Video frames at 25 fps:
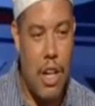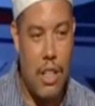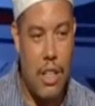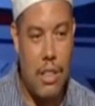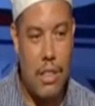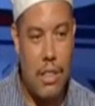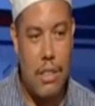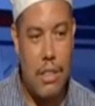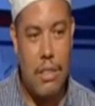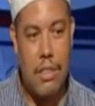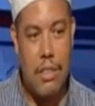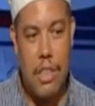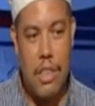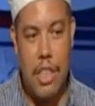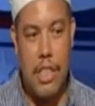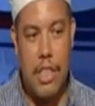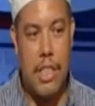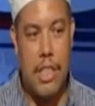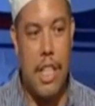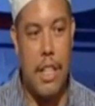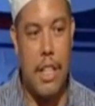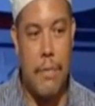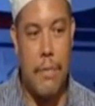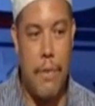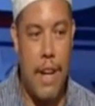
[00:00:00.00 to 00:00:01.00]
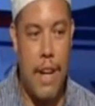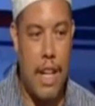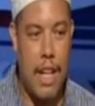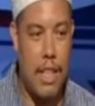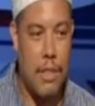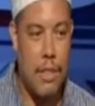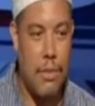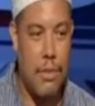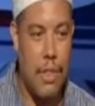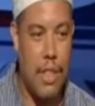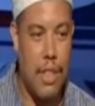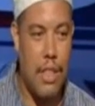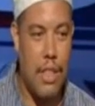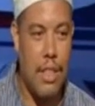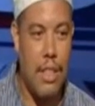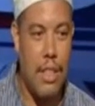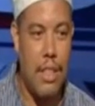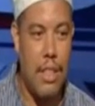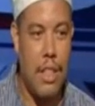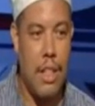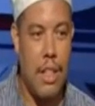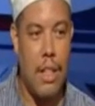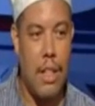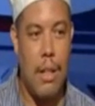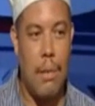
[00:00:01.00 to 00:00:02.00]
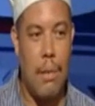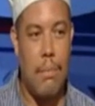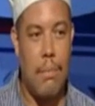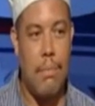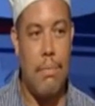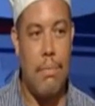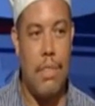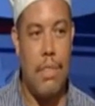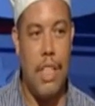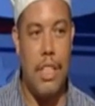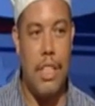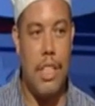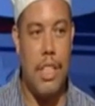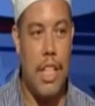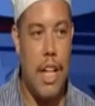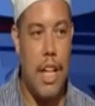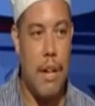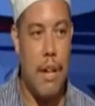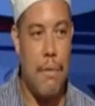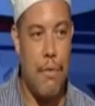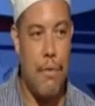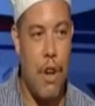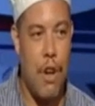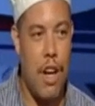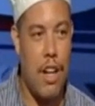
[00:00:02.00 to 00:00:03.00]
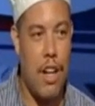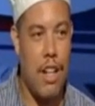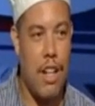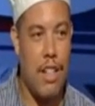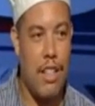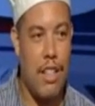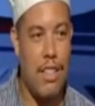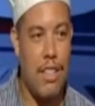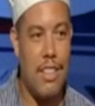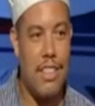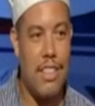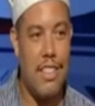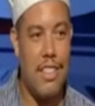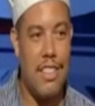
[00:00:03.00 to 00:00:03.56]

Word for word: Garden, Cheesecake Factory, um, mm. Mm-hmm. TGI Cheesecake Fridays. Factory, you have